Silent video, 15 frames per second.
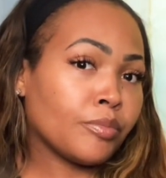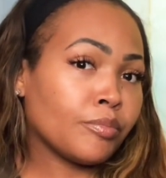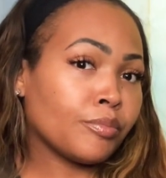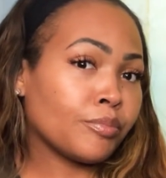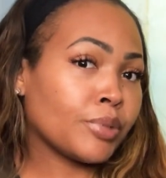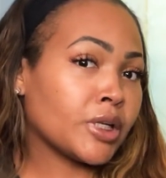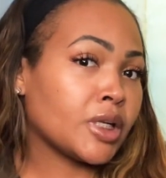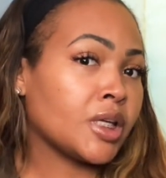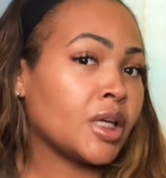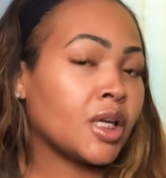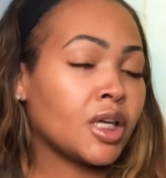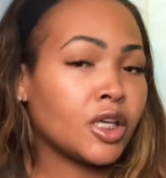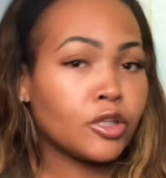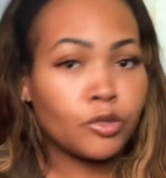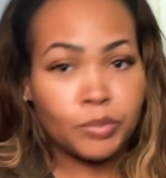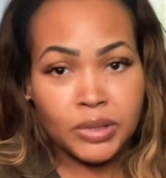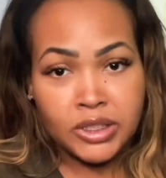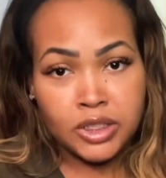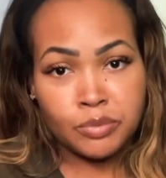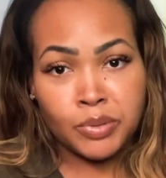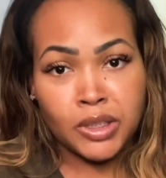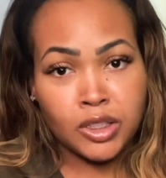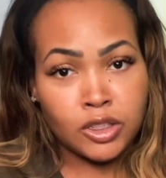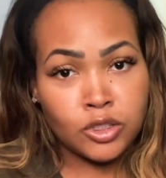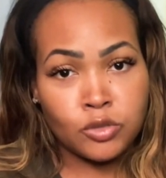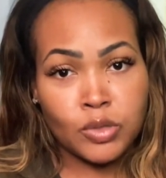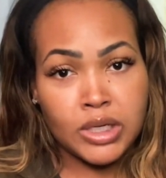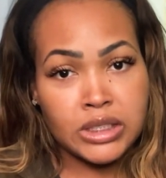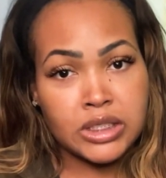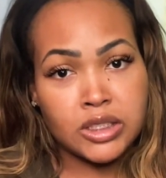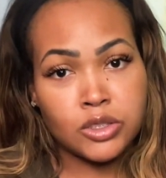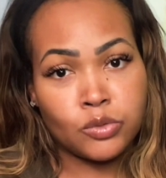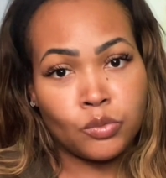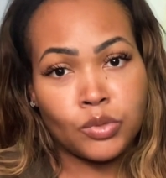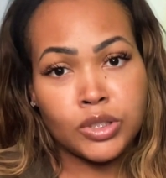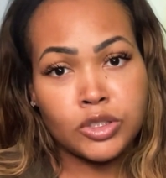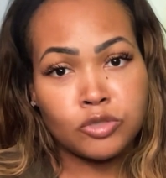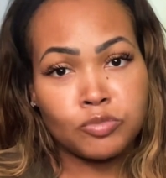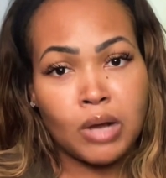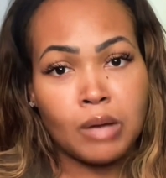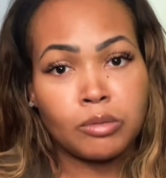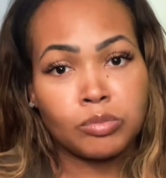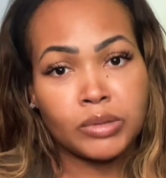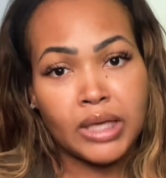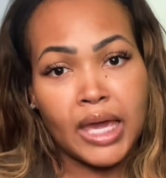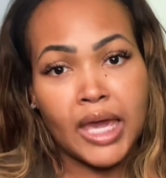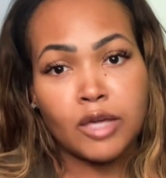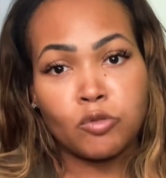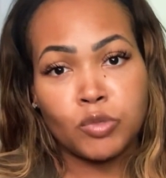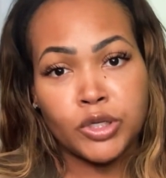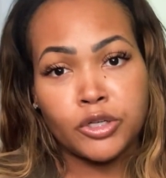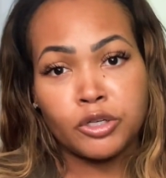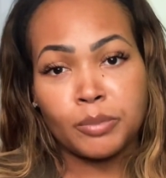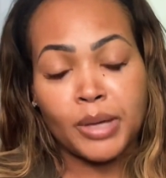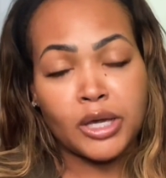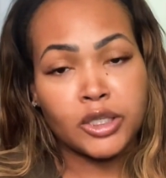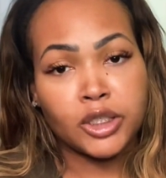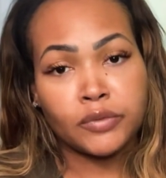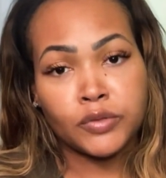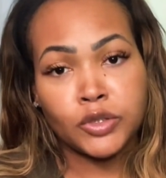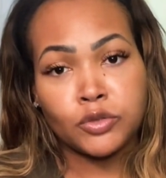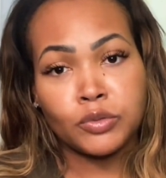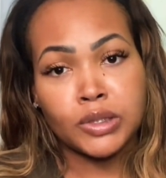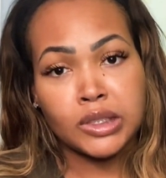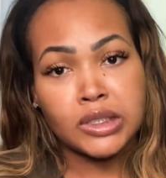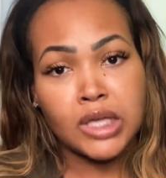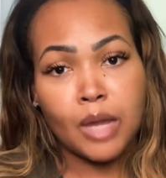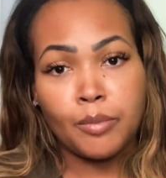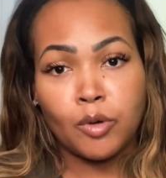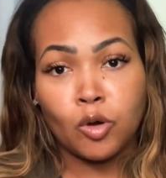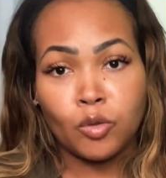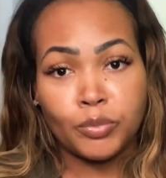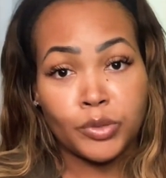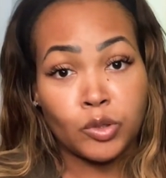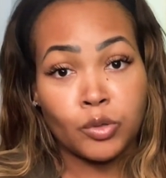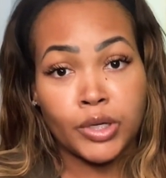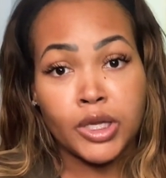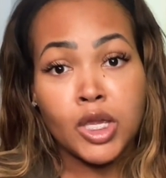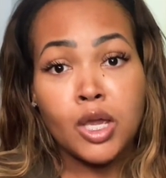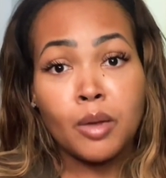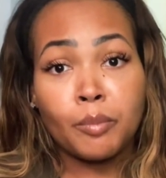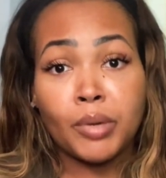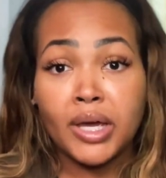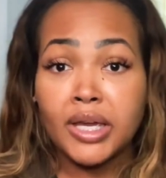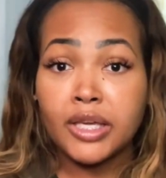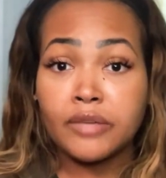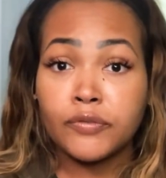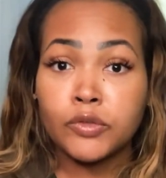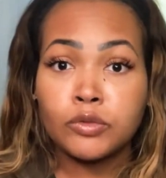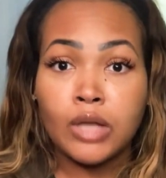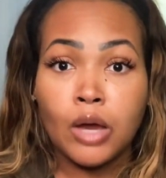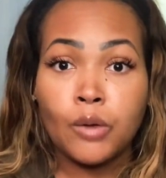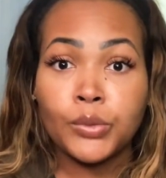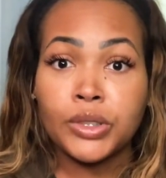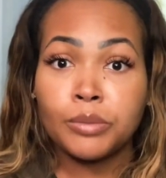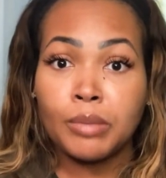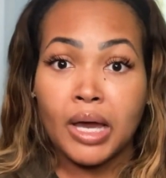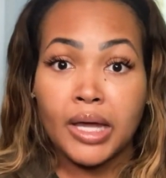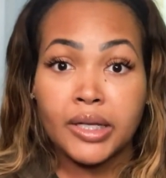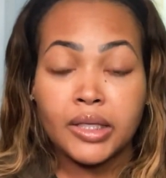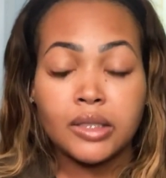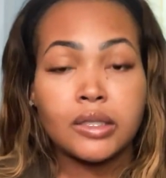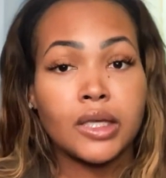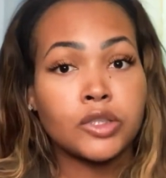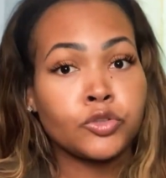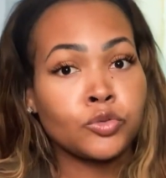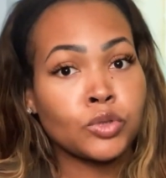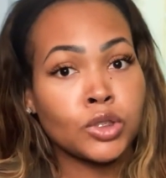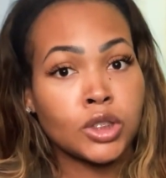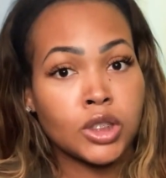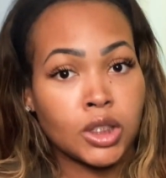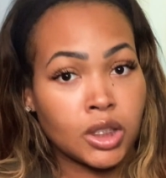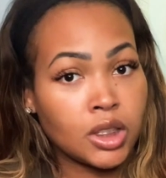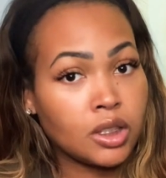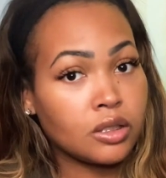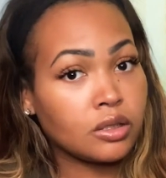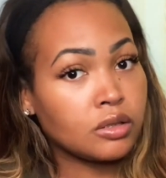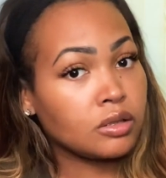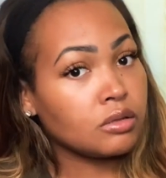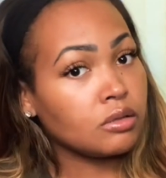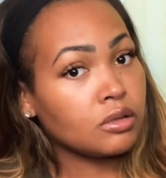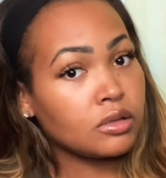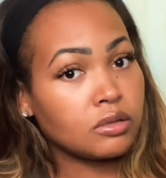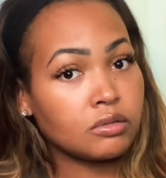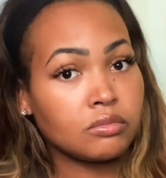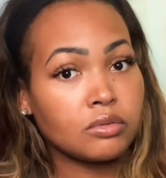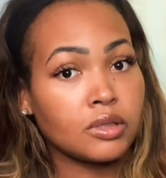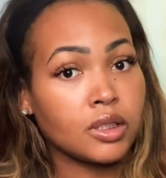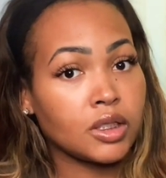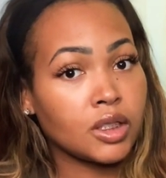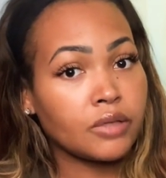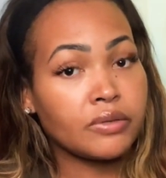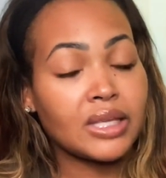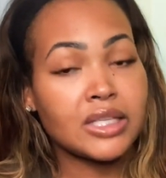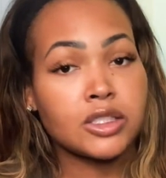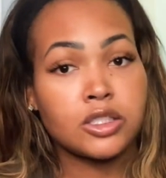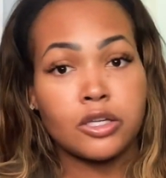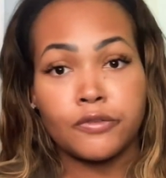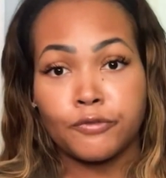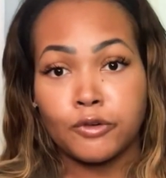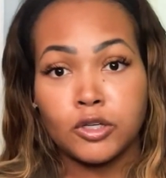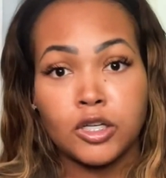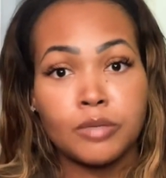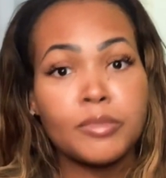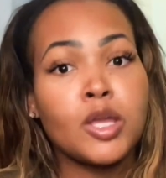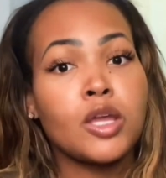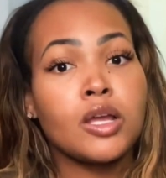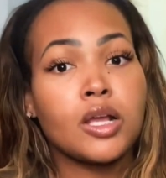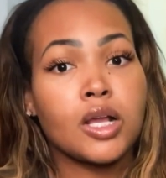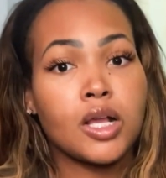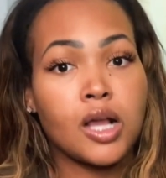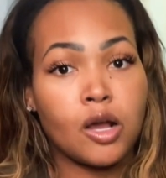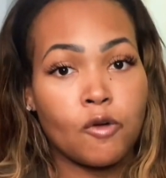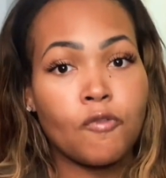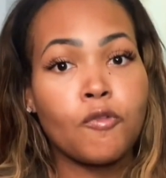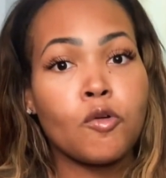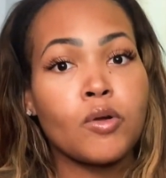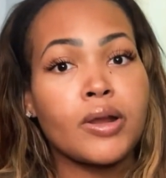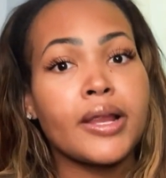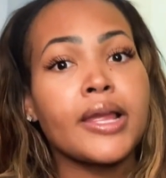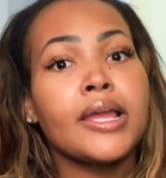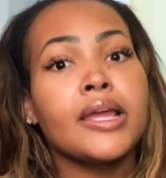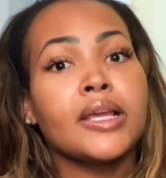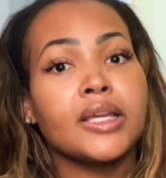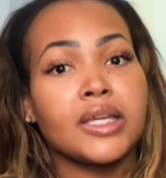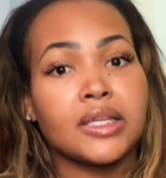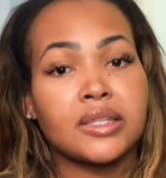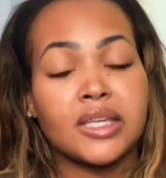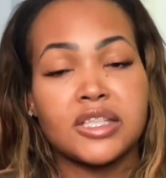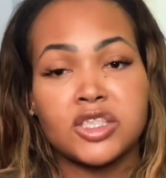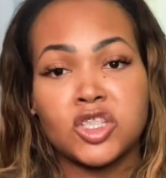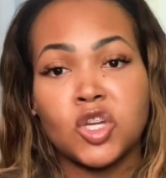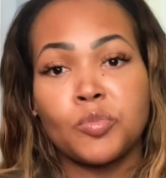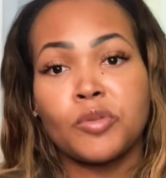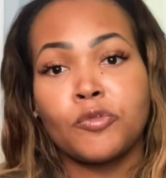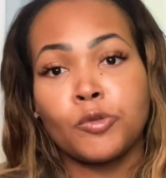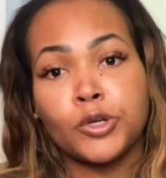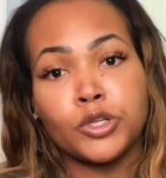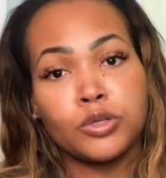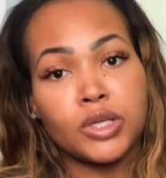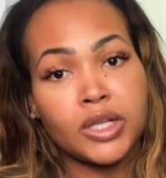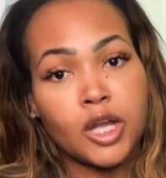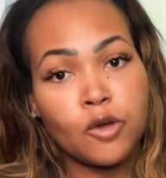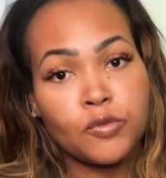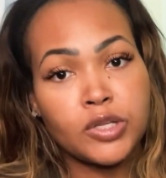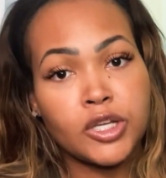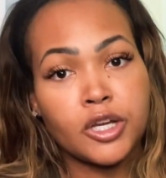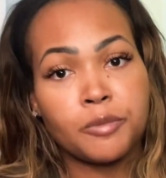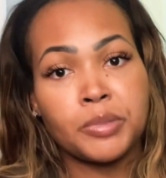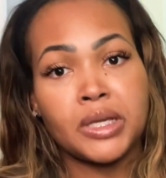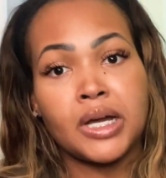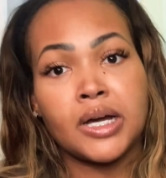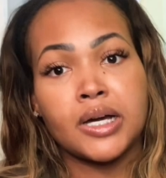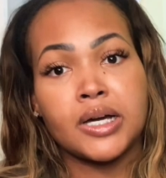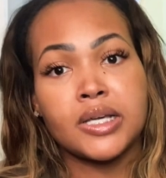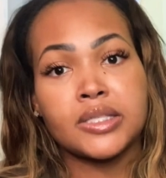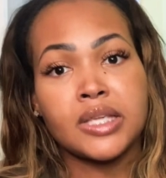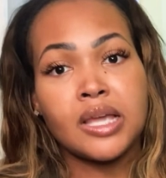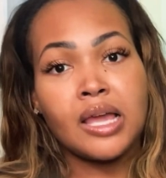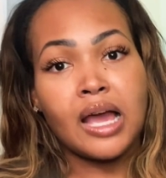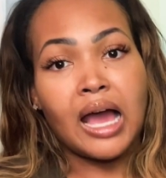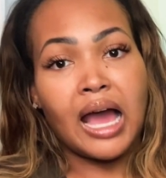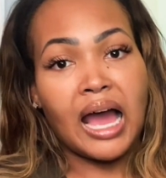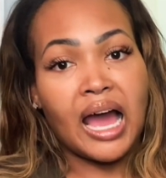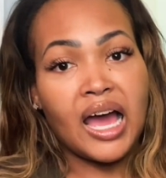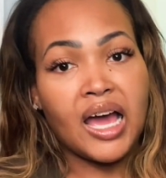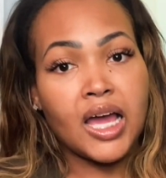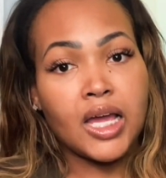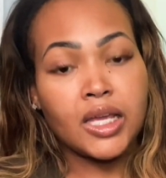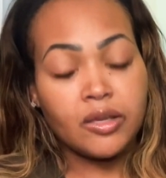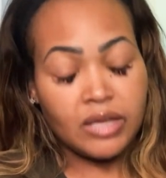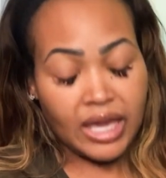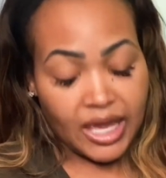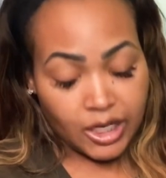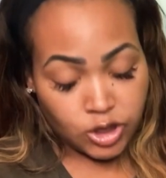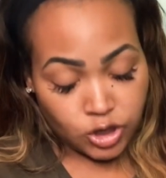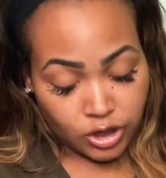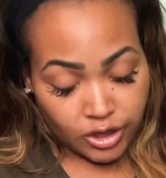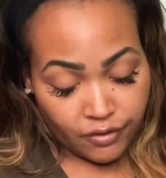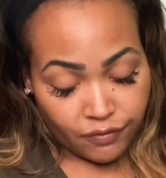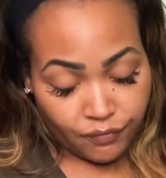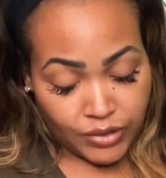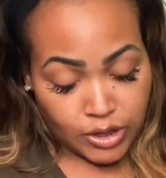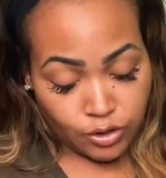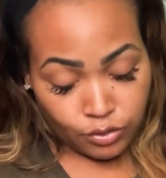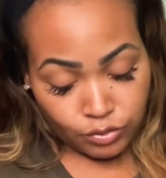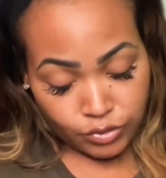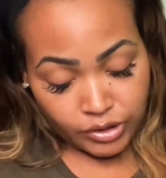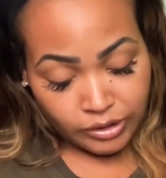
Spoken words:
But again, your PCP in the US is going to probably act weird about giving you any type of opioid. But if you know anybody that you can get any of that stuff from, go for it. Get that stuff before you get over there, because I actually filled